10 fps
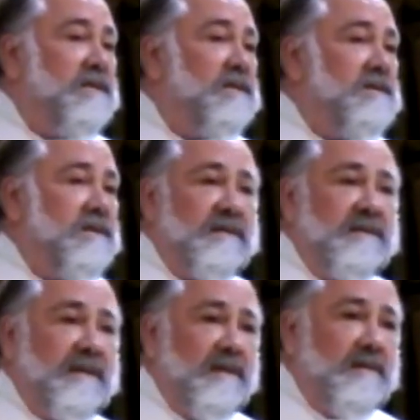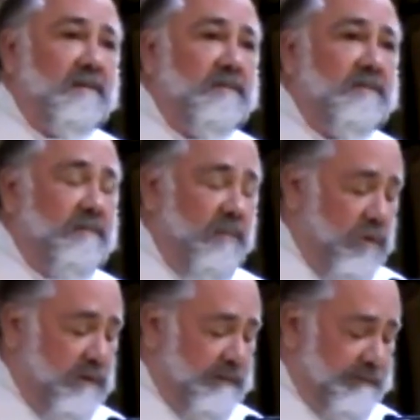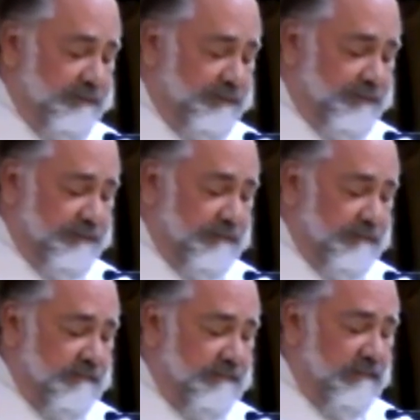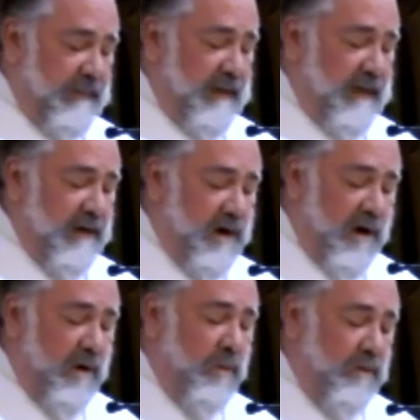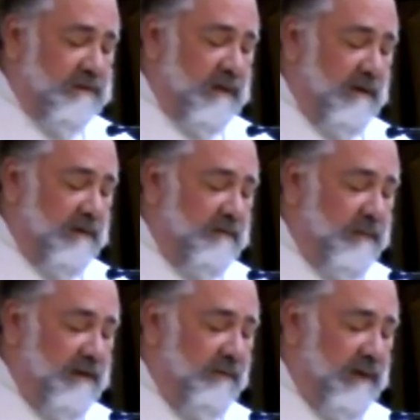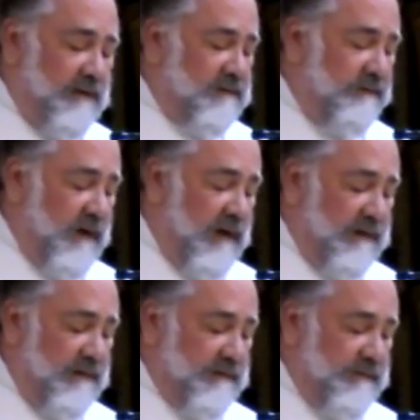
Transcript: Jesus healed the poor, and all were stunned by the greatness of God.